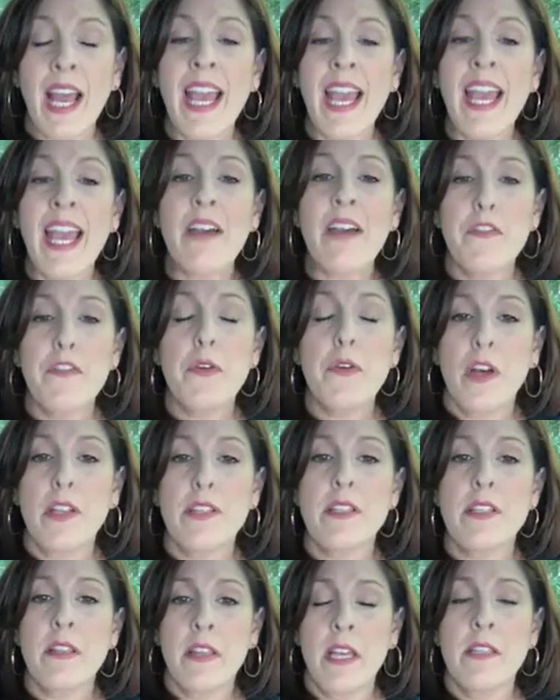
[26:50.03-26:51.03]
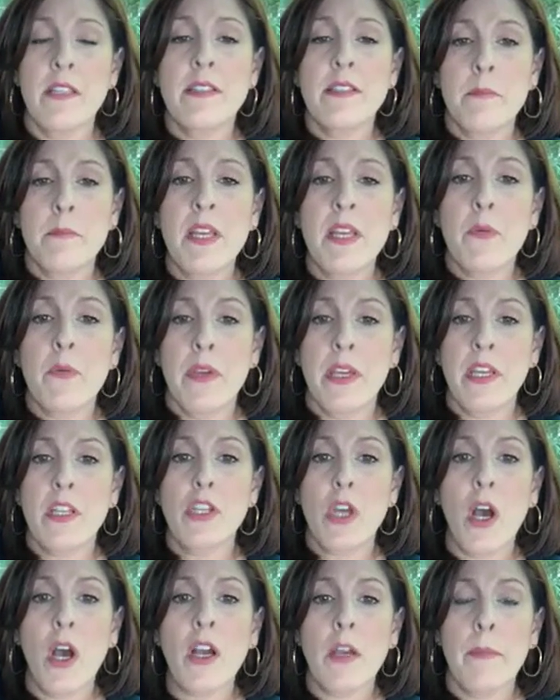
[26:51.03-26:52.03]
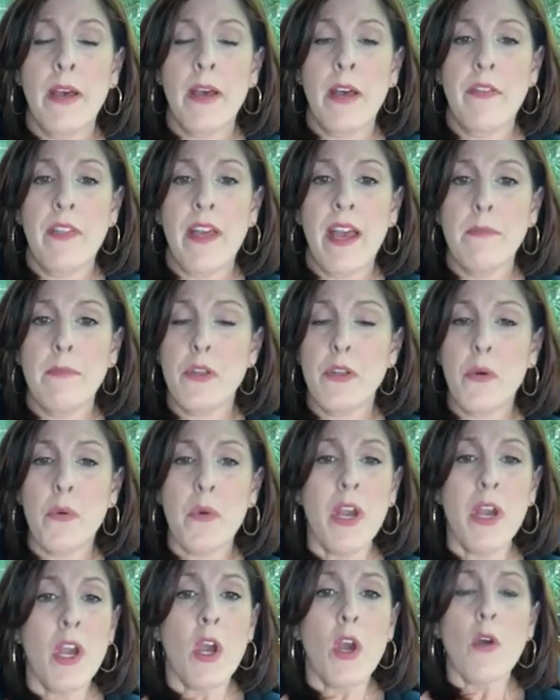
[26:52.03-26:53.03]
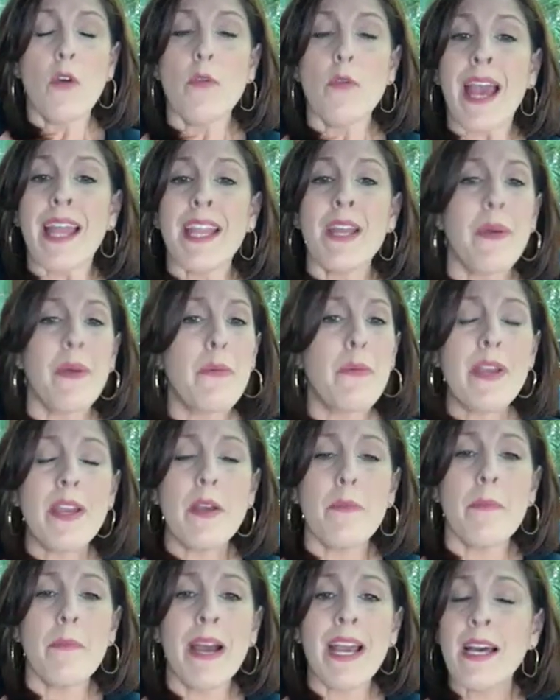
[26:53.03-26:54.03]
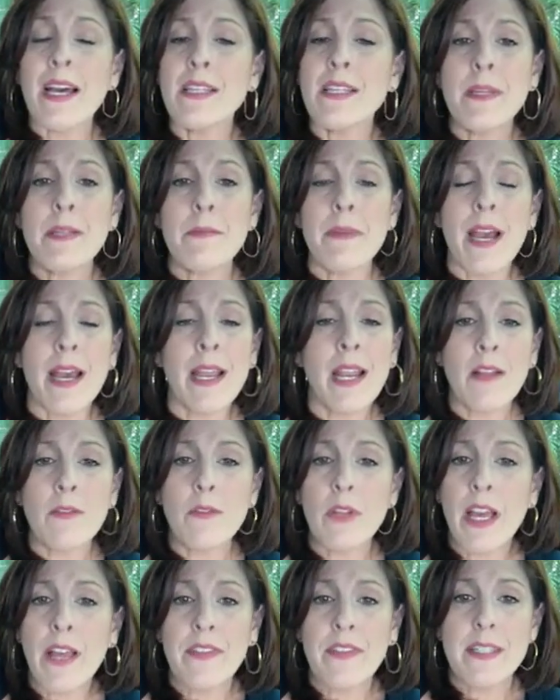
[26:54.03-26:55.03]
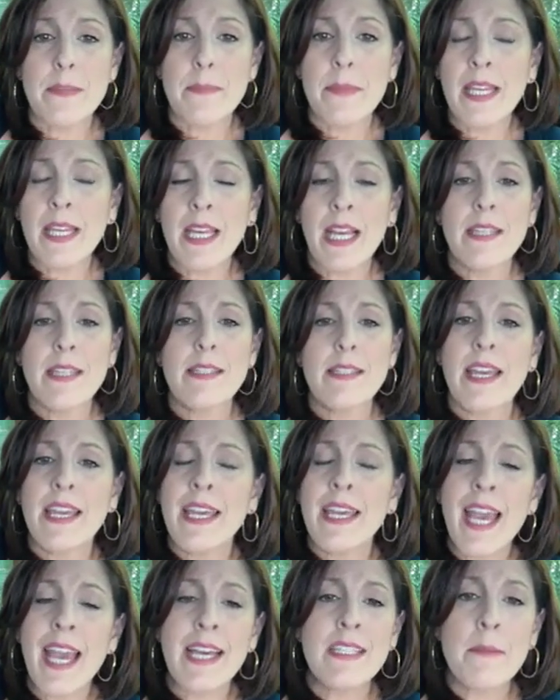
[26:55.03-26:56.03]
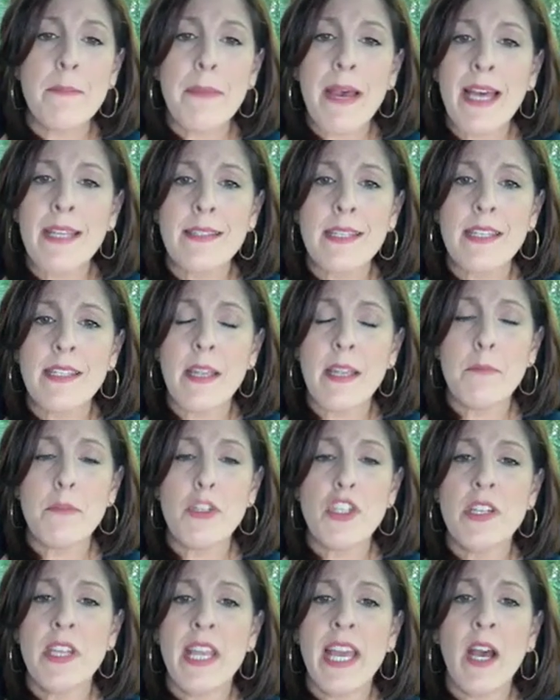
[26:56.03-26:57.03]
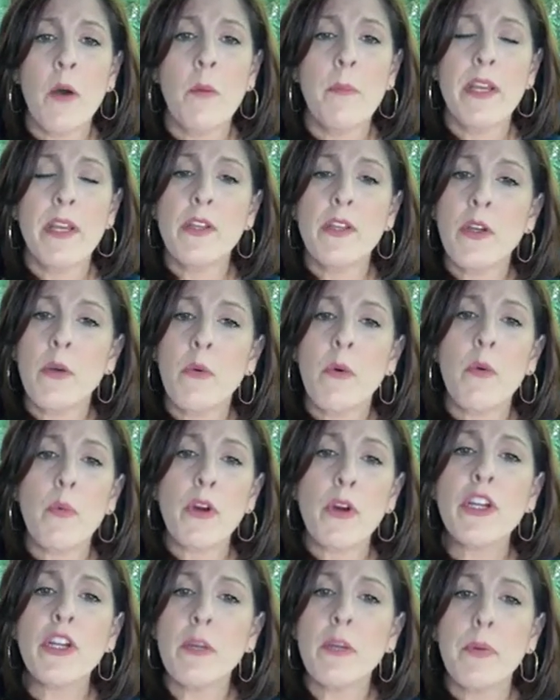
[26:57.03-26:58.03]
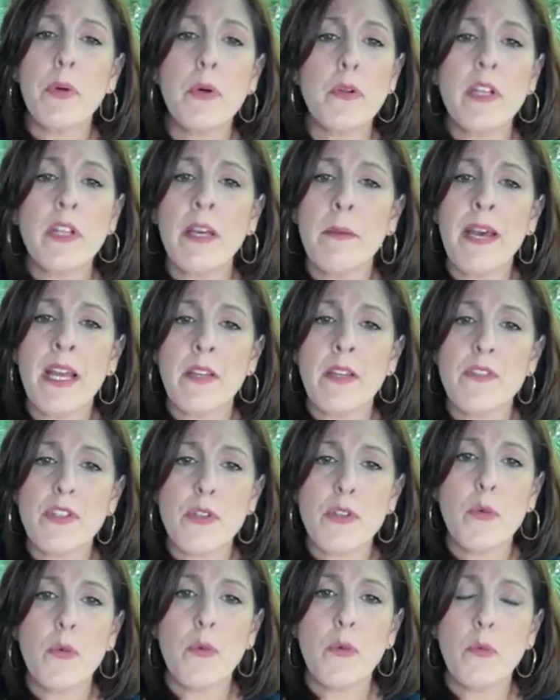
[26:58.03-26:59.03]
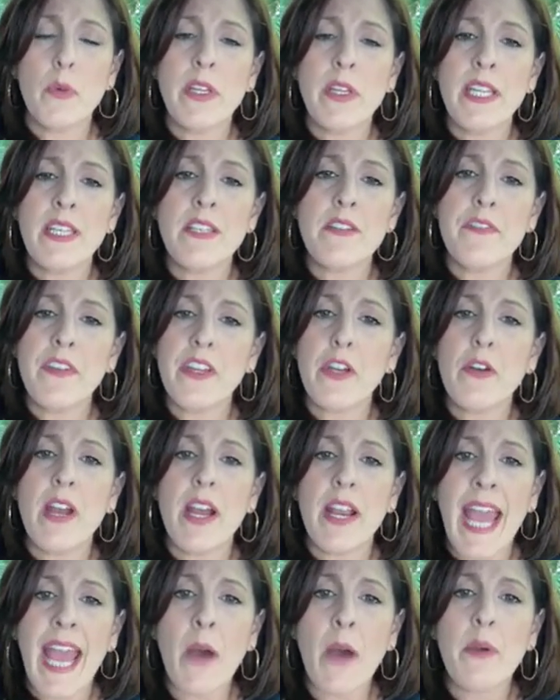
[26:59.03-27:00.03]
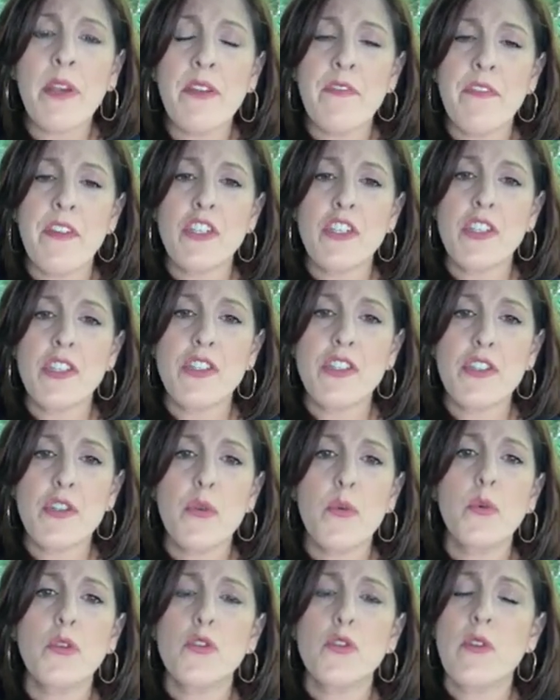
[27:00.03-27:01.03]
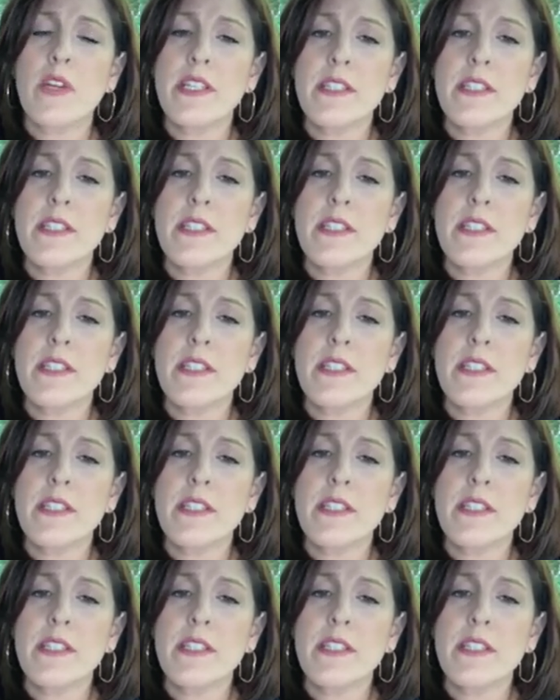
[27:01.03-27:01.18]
and I have a few thoughts on that, and someday we can talk about that. So anyway, my husband and I at this meeting, I said, he has a mask exemption now, but you know what? We're going to pull him out of school. We need to figure out how he finishes school